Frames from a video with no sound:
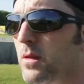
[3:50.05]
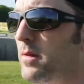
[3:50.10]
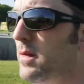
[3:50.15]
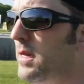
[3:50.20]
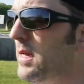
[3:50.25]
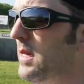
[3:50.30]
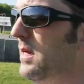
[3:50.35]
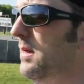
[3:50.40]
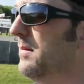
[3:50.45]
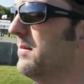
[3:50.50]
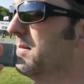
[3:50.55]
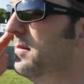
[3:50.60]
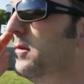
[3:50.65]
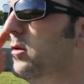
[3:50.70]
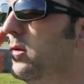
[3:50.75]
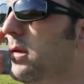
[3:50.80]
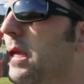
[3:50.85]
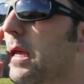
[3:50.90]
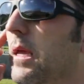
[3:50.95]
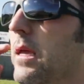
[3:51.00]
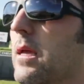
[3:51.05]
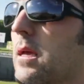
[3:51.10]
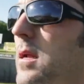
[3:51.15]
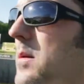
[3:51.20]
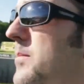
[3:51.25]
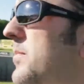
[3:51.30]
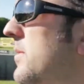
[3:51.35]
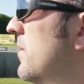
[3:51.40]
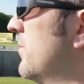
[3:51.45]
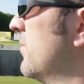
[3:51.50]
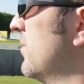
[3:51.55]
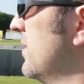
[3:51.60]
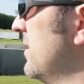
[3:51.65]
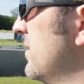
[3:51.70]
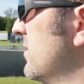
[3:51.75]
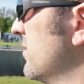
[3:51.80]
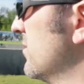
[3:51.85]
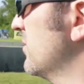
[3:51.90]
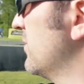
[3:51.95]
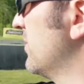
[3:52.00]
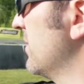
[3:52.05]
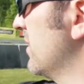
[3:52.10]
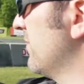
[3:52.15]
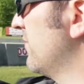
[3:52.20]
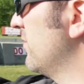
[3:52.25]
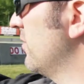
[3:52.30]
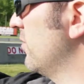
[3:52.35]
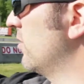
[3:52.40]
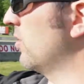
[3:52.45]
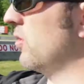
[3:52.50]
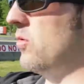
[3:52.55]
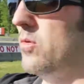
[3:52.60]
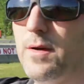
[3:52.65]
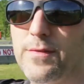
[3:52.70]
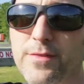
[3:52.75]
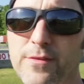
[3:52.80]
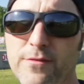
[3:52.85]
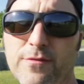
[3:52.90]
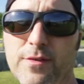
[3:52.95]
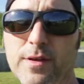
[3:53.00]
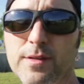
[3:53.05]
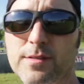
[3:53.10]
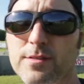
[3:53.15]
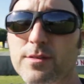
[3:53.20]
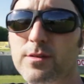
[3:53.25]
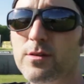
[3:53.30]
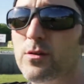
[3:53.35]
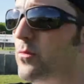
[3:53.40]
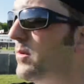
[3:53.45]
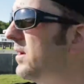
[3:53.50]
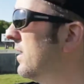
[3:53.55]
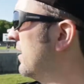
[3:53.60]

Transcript: You can get up in the bleachers, but if you don't want the fence in your way,